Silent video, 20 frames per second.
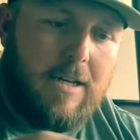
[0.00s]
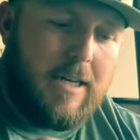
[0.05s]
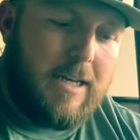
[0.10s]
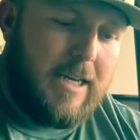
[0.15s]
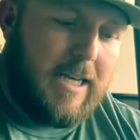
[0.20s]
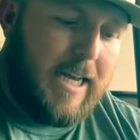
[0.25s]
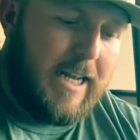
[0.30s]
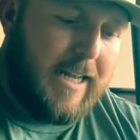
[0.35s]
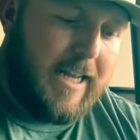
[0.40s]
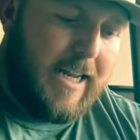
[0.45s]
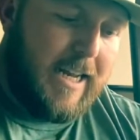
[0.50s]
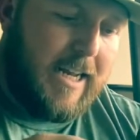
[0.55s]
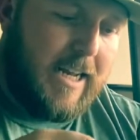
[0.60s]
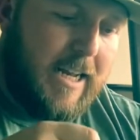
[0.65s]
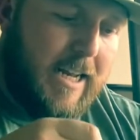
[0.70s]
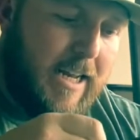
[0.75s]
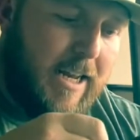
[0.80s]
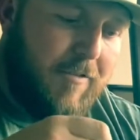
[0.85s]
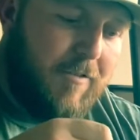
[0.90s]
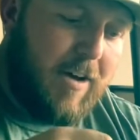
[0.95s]
And then
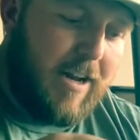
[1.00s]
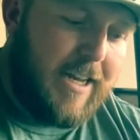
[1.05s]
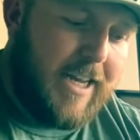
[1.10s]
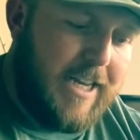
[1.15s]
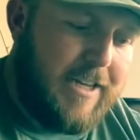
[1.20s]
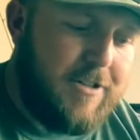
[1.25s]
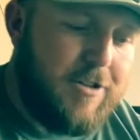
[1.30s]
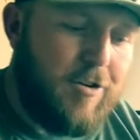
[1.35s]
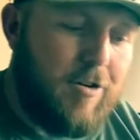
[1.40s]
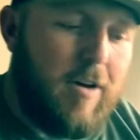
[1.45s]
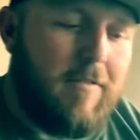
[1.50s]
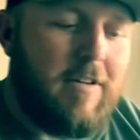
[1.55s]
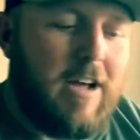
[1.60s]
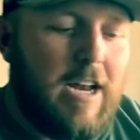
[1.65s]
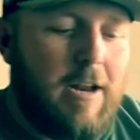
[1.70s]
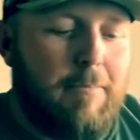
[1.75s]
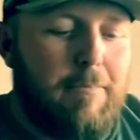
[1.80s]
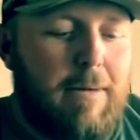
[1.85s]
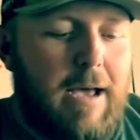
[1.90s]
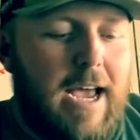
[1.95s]
if I need to, I've got a
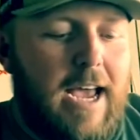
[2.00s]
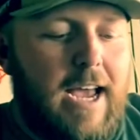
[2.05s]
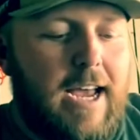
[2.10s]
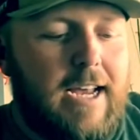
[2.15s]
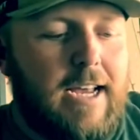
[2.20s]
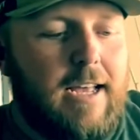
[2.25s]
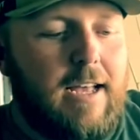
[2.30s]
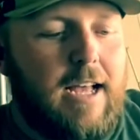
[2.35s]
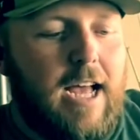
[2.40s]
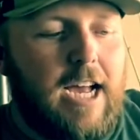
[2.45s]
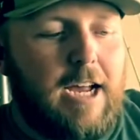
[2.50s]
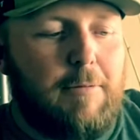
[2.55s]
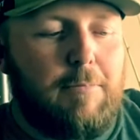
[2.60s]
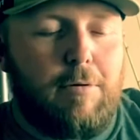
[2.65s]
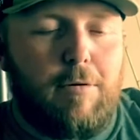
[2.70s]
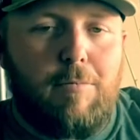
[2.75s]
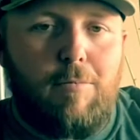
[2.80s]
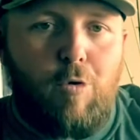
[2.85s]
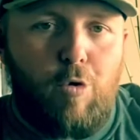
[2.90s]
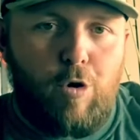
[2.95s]
bag. I can
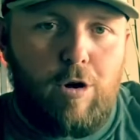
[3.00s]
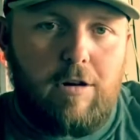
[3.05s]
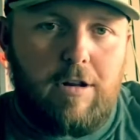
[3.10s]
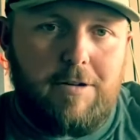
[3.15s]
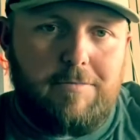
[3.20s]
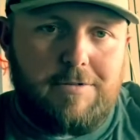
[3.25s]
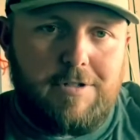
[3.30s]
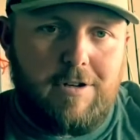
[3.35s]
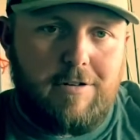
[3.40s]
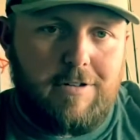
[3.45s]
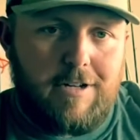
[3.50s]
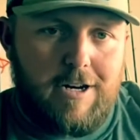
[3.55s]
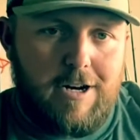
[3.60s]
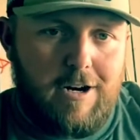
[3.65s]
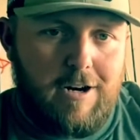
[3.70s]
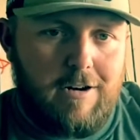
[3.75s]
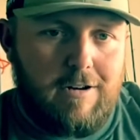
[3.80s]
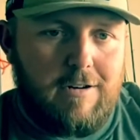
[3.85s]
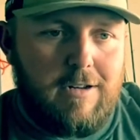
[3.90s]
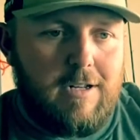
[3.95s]
put more clips on
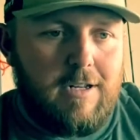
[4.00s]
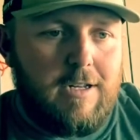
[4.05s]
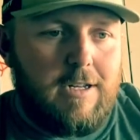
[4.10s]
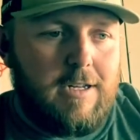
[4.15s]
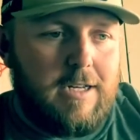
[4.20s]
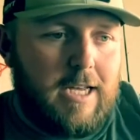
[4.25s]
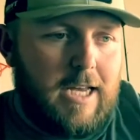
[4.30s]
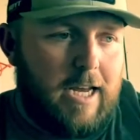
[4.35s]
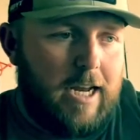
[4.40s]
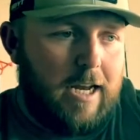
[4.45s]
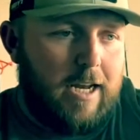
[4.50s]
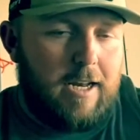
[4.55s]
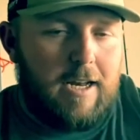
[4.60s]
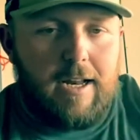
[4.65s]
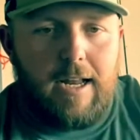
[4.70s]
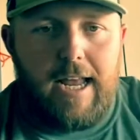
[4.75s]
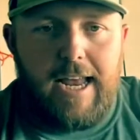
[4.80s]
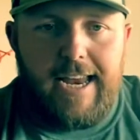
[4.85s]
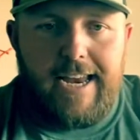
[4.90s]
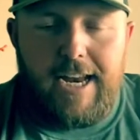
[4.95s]
there and
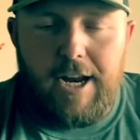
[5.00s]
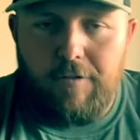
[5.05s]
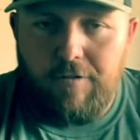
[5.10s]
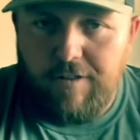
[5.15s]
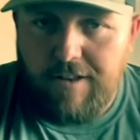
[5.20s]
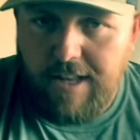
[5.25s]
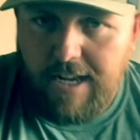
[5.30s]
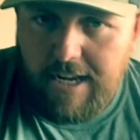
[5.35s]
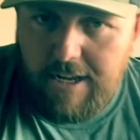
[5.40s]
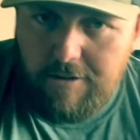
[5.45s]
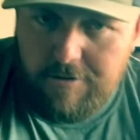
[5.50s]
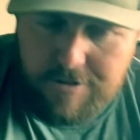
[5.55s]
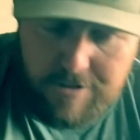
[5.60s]
hang everything else